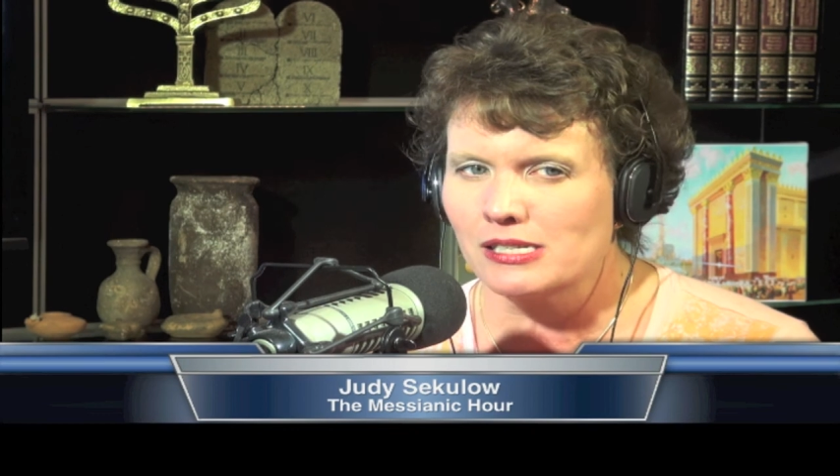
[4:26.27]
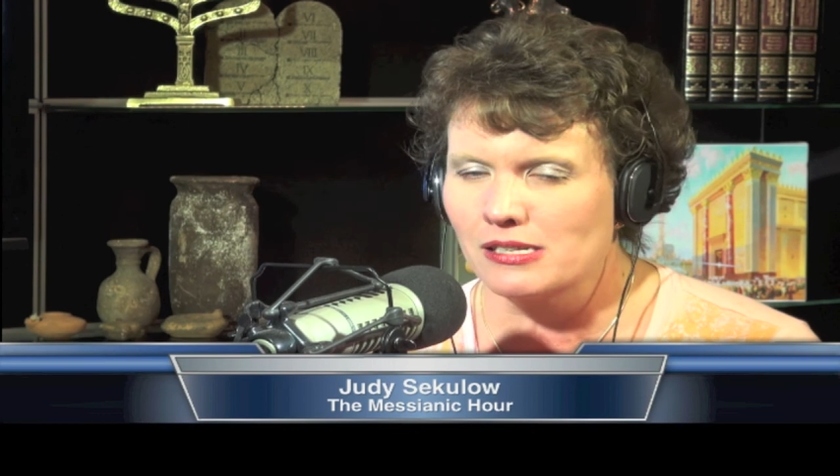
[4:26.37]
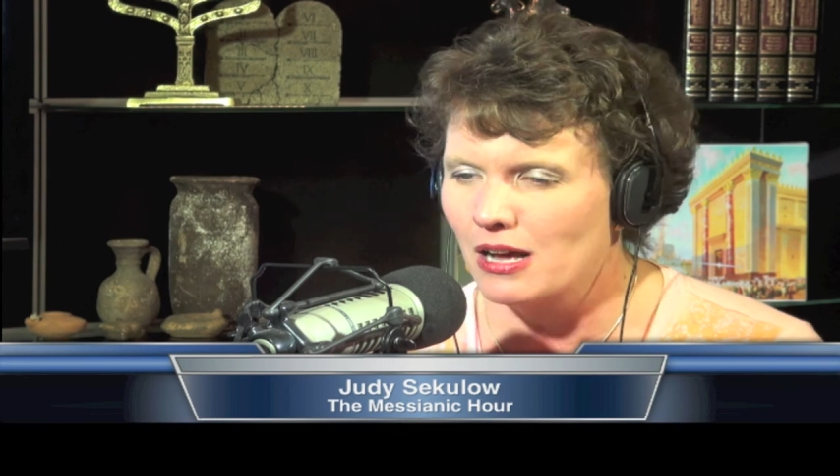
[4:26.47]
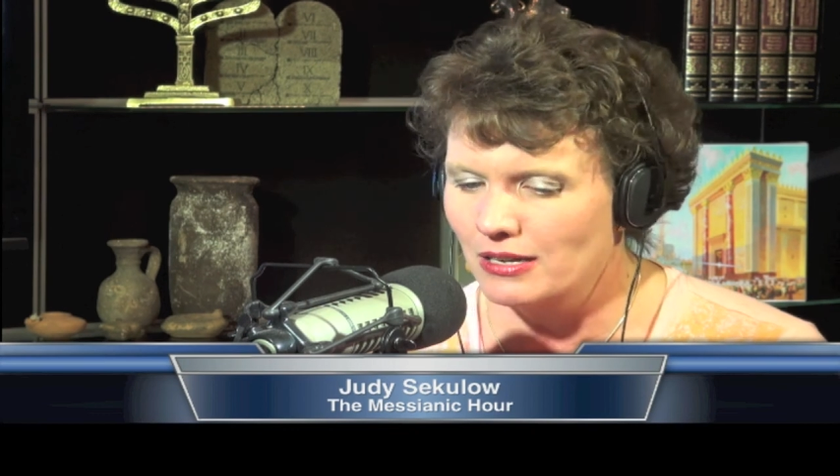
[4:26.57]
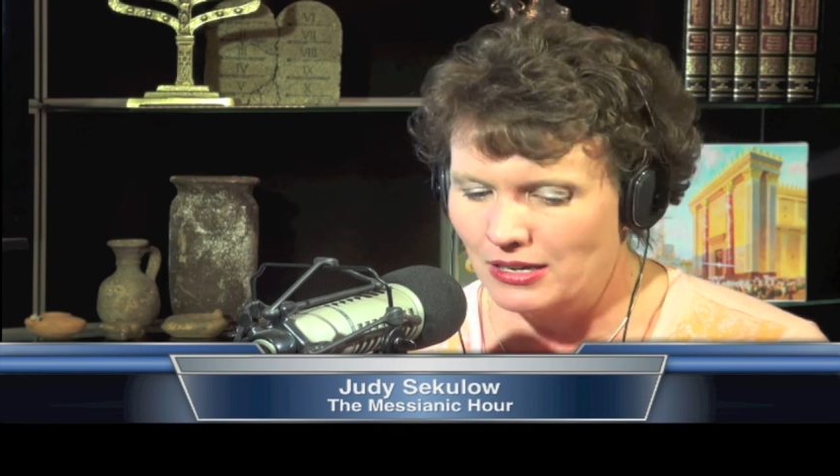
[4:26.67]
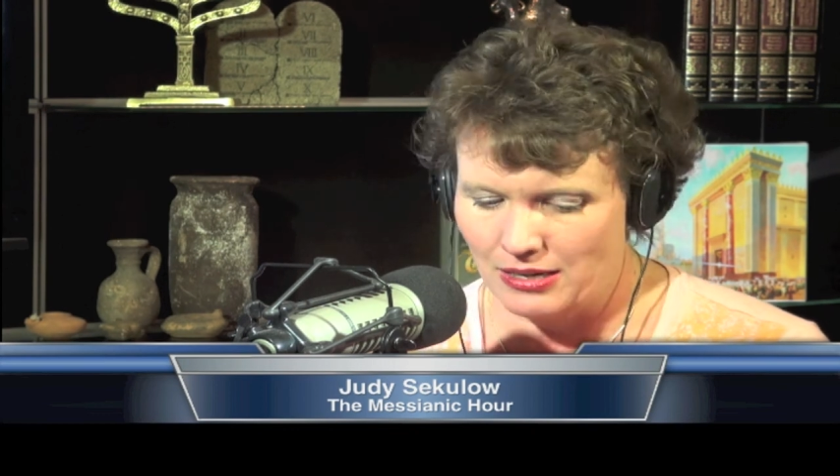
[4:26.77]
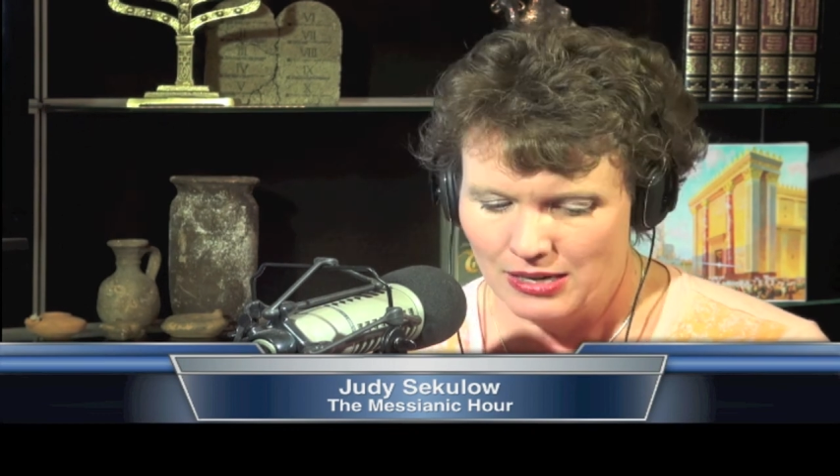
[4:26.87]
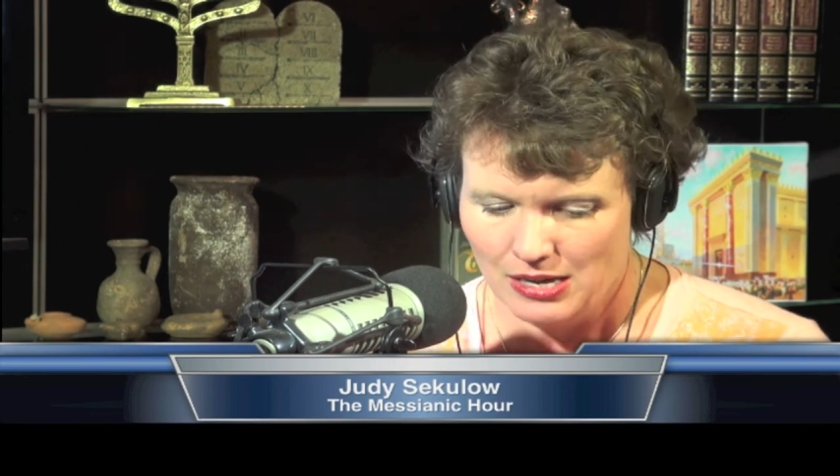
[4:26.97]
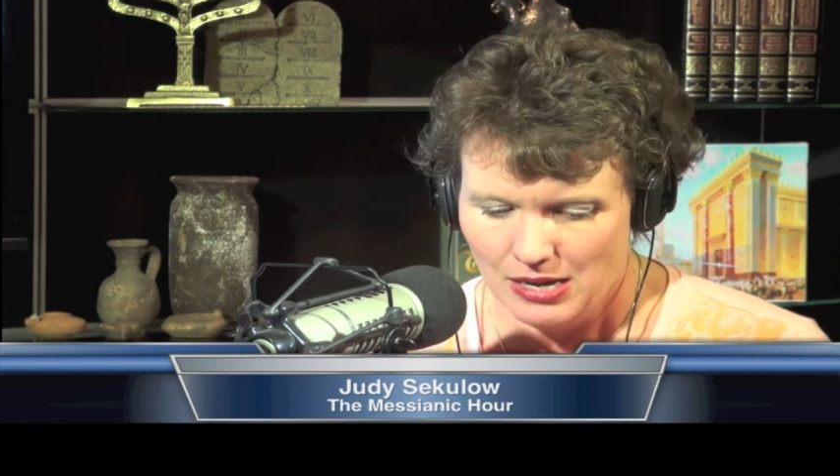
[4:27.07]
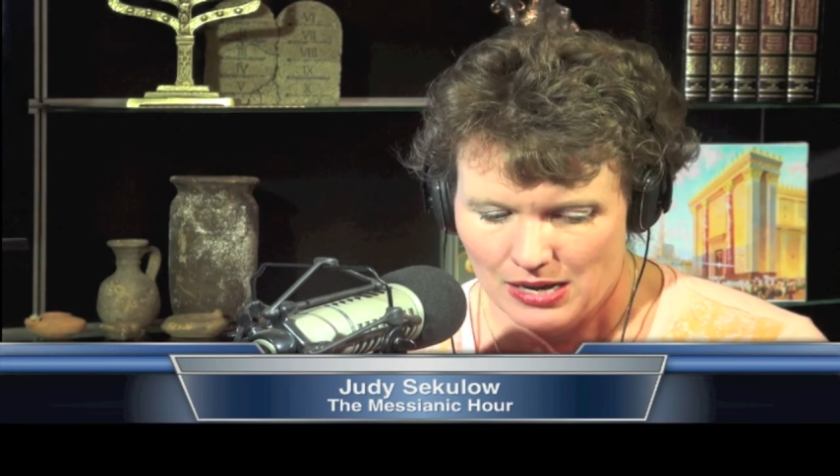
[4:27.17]
saga
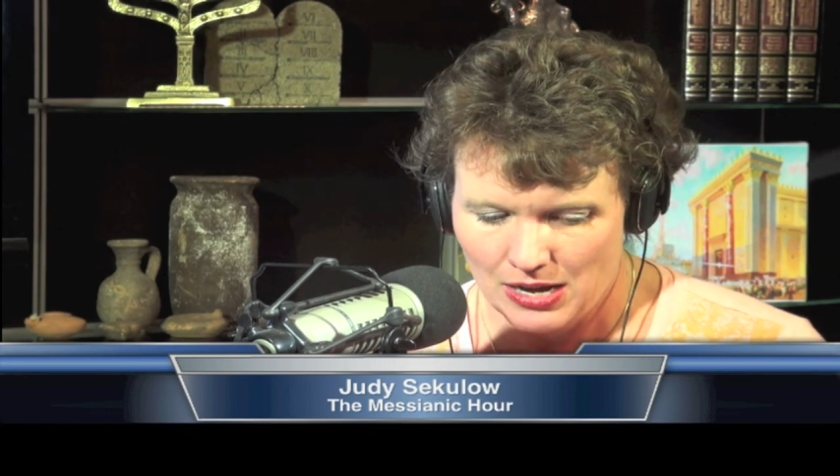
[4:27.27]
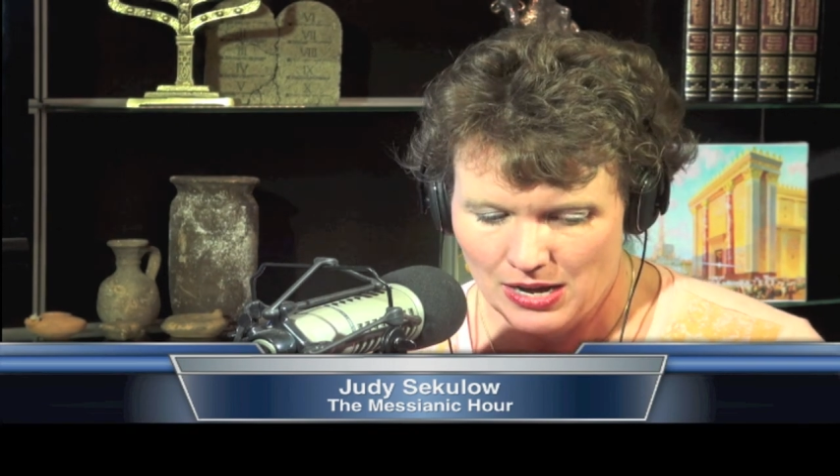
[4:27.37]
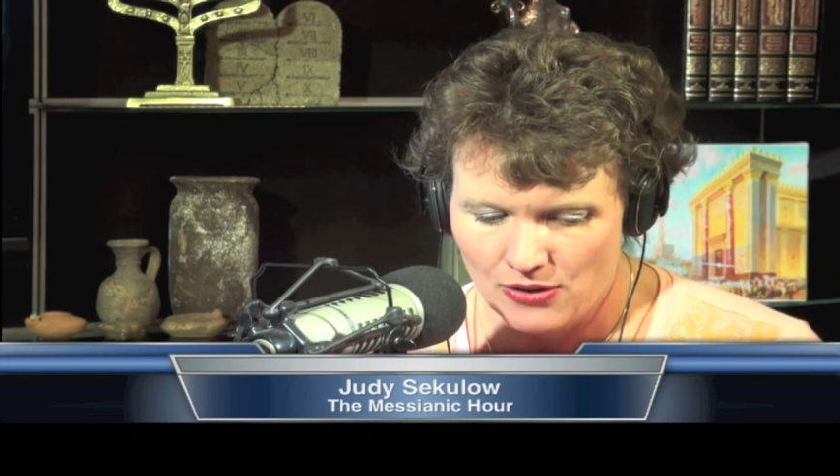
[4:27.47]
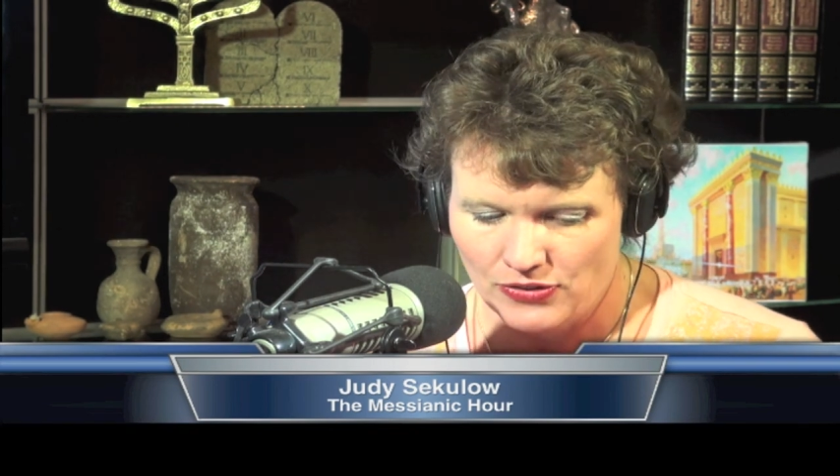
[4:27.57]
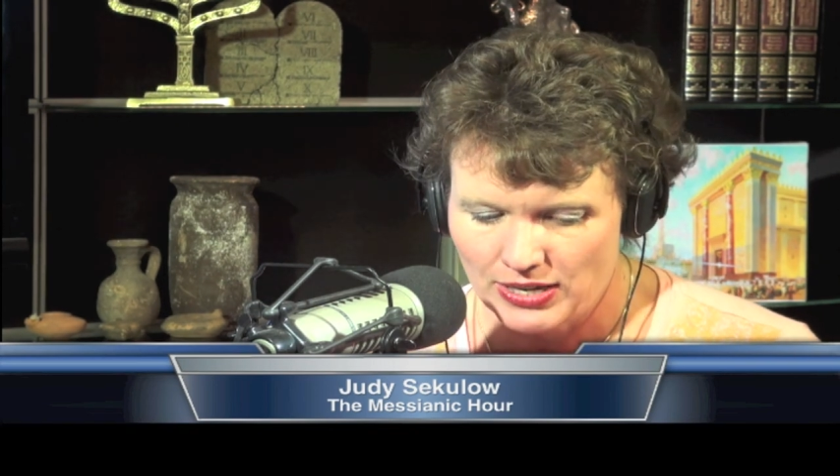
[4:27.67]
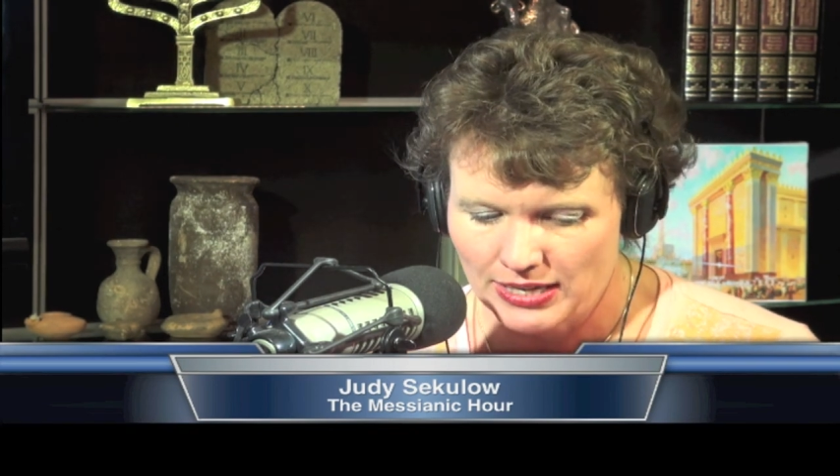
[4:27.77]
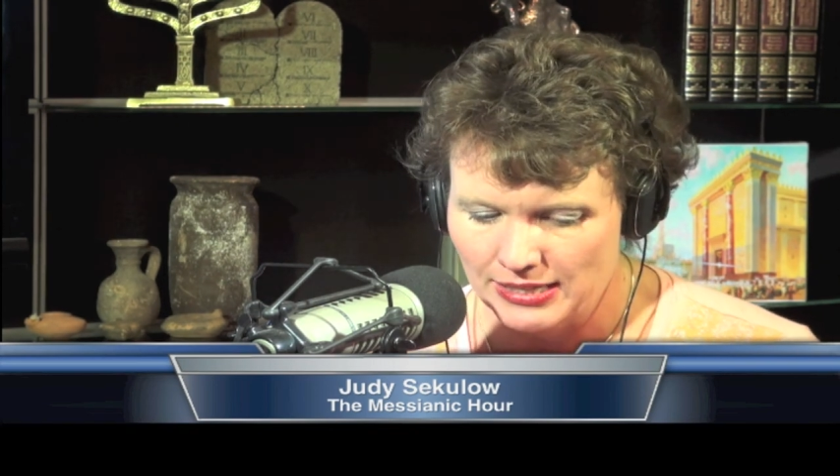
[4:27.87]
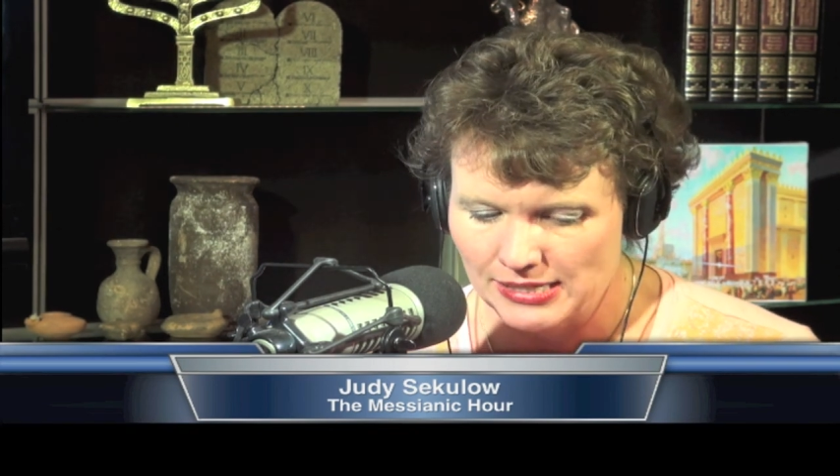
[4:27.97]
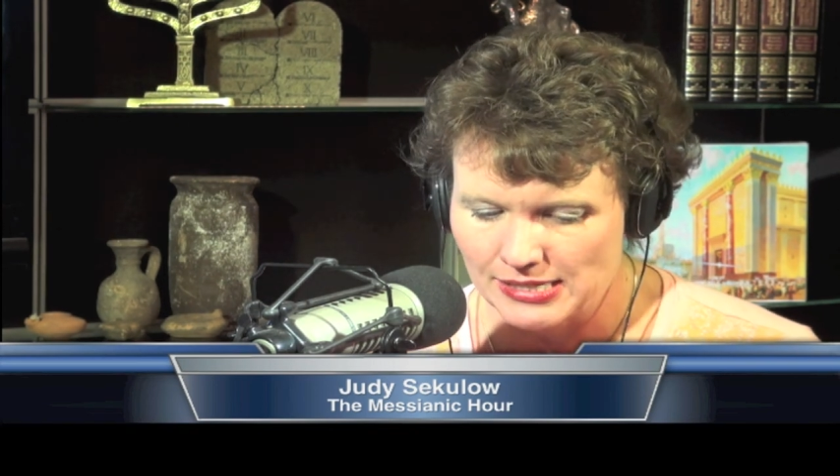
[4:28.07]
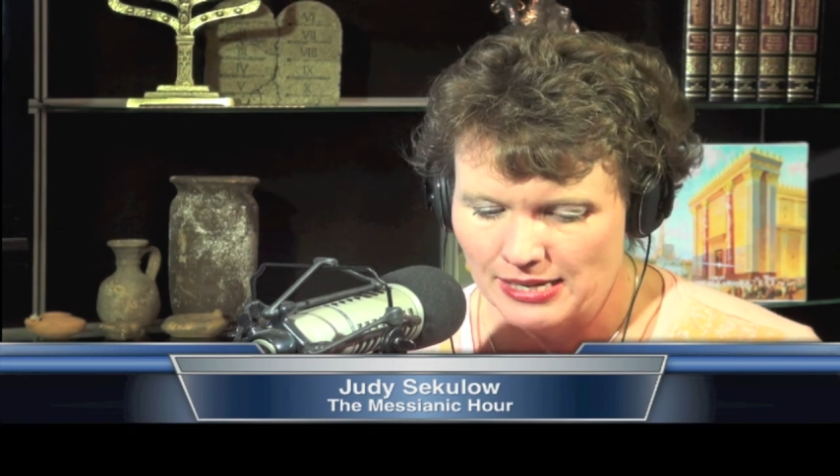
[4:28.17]
of
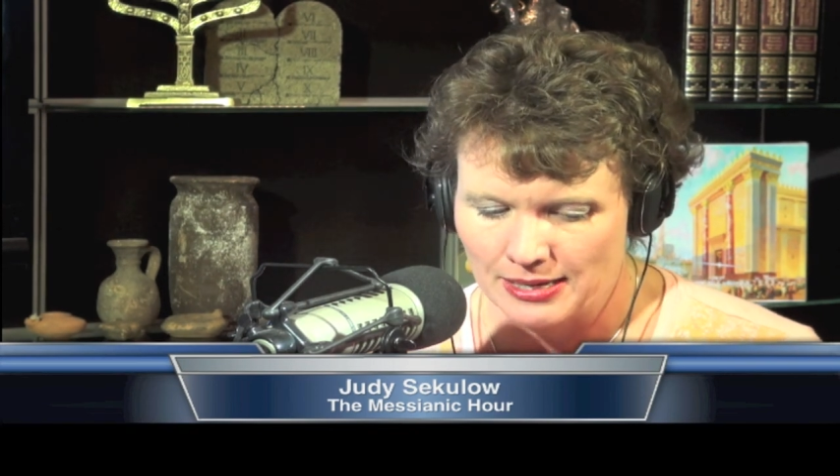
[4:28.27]
his